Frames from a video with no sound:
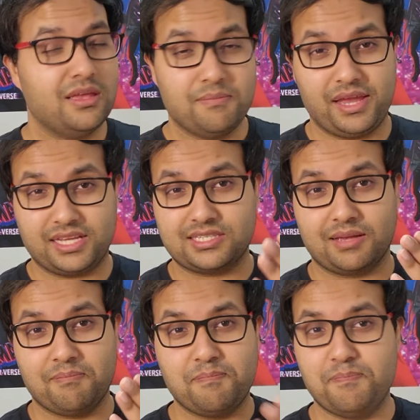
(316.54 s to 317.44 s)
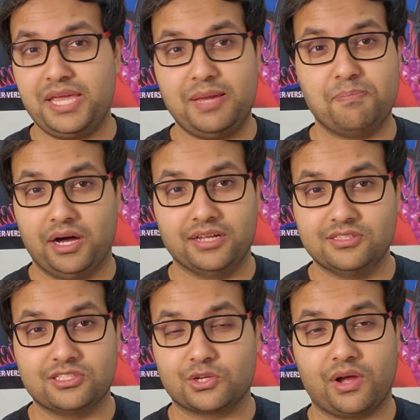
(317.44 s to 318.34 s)
make some bee
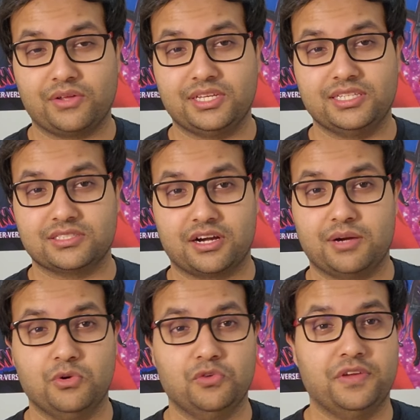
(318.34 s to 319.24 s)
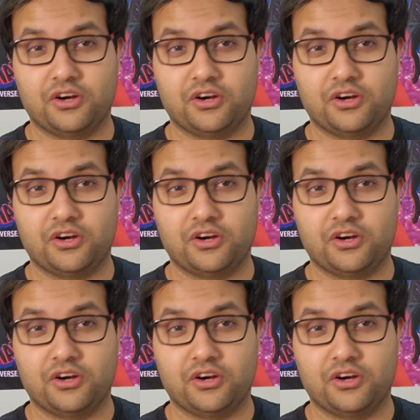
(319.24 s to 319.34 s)
puns throughout the entire movie,